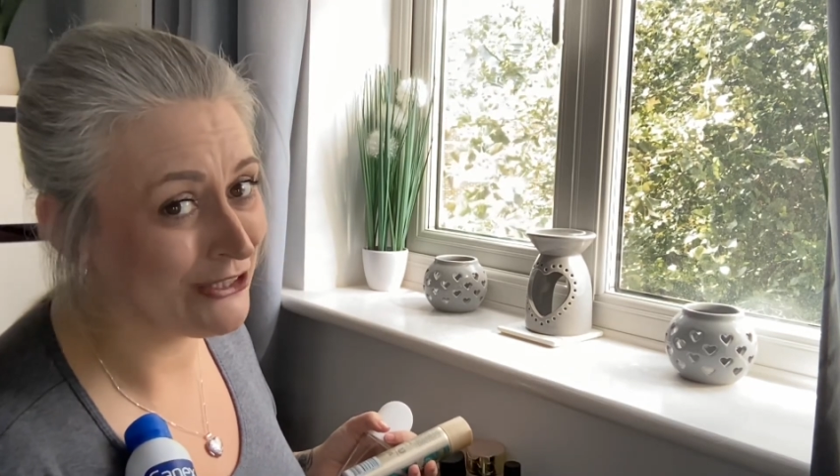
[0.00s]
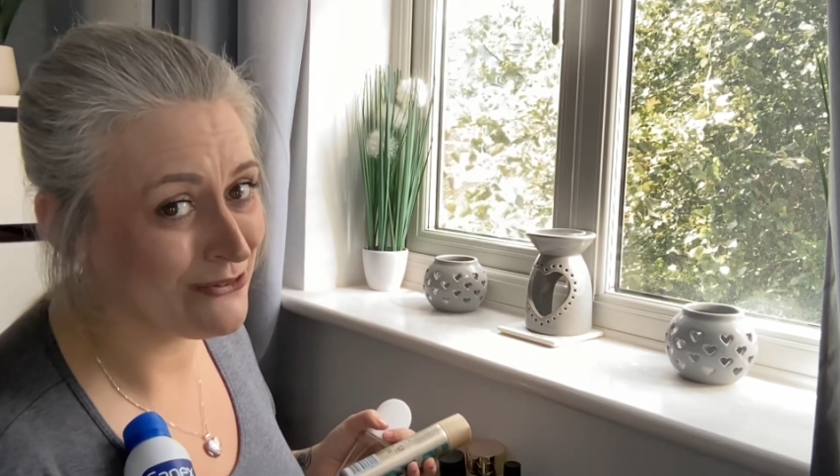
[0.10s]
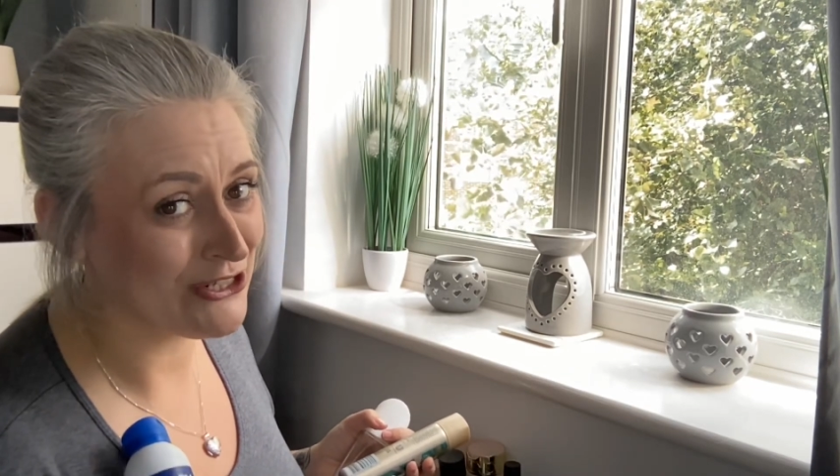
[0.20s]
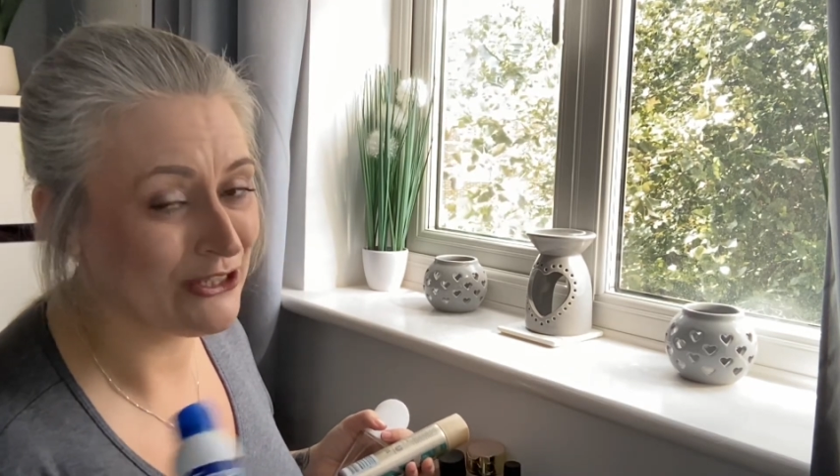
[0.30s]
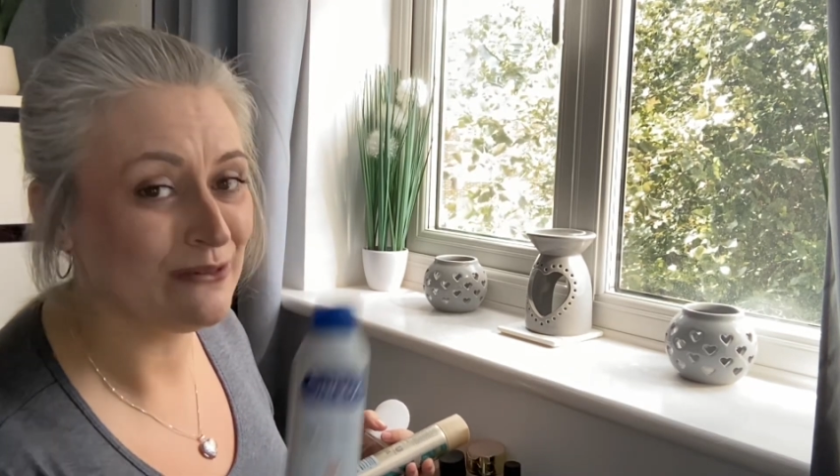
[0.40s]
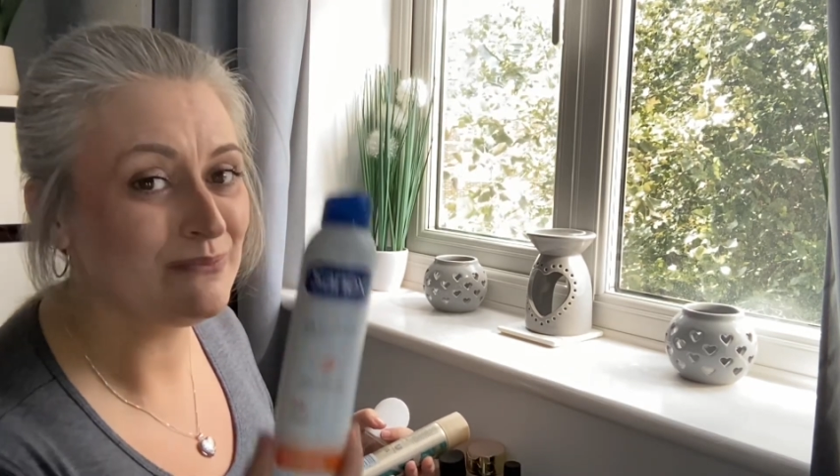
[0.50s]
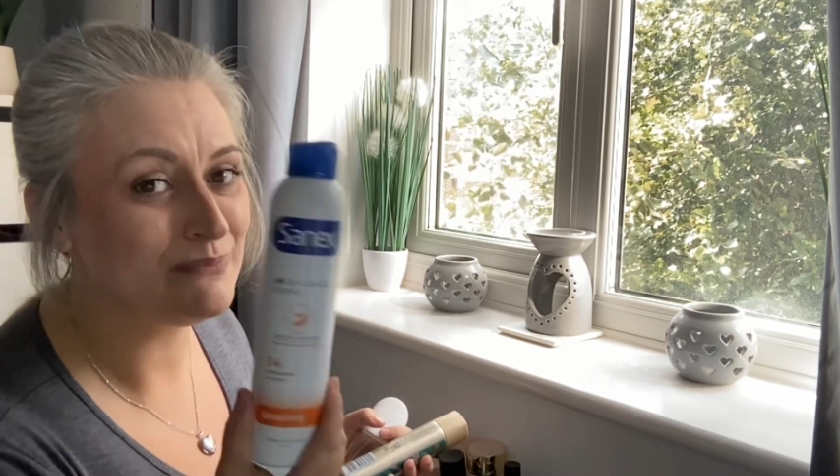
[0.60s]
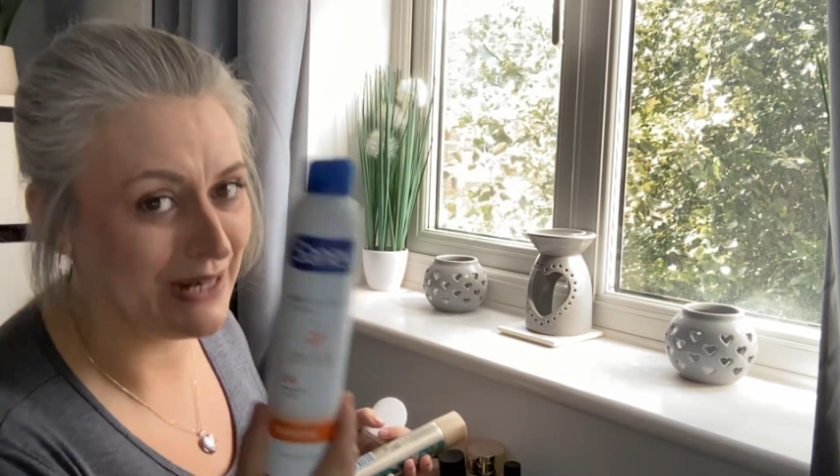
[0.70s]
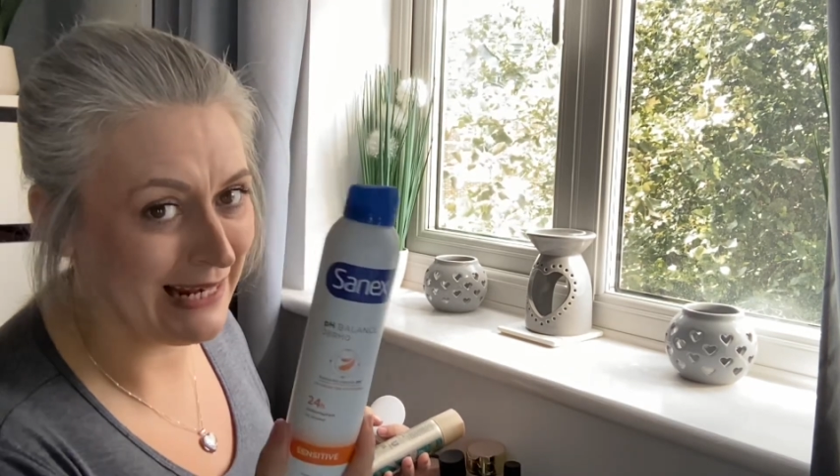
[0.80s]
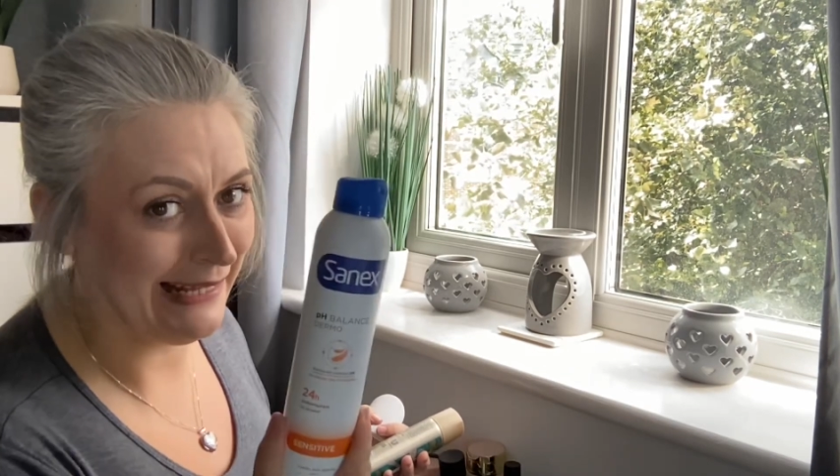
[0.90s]
you too,
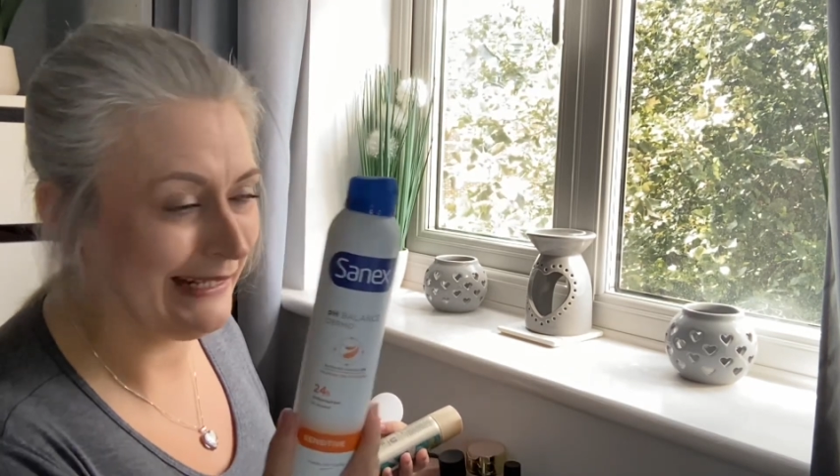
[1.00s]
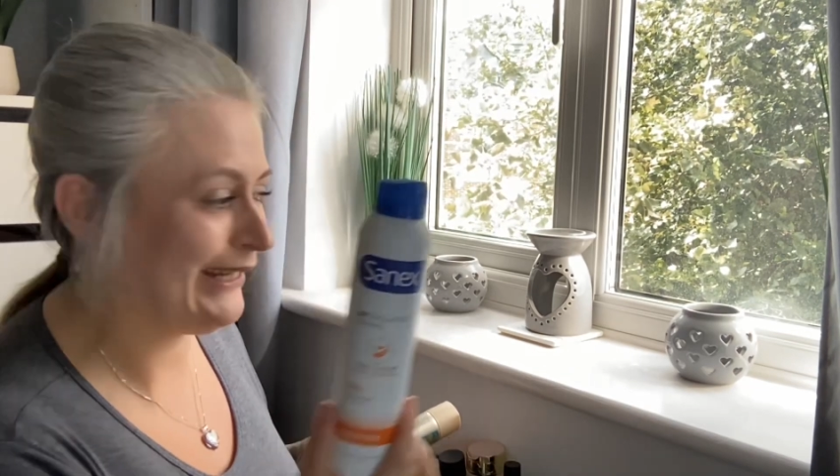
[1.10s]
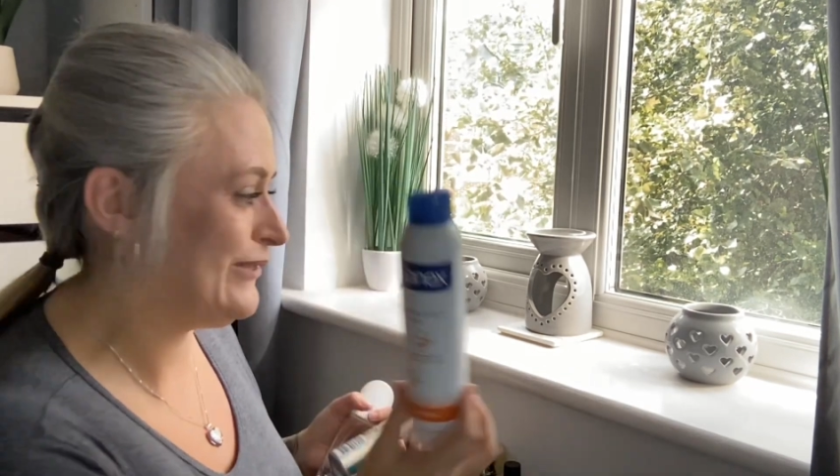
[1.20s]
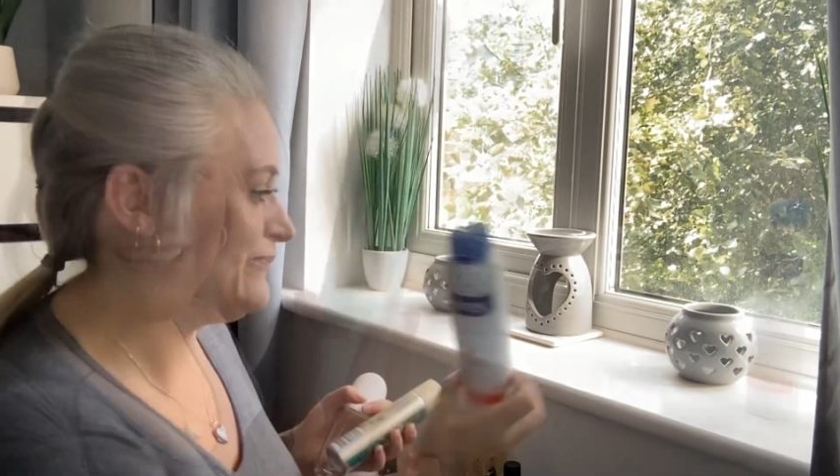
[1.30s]
but I like it.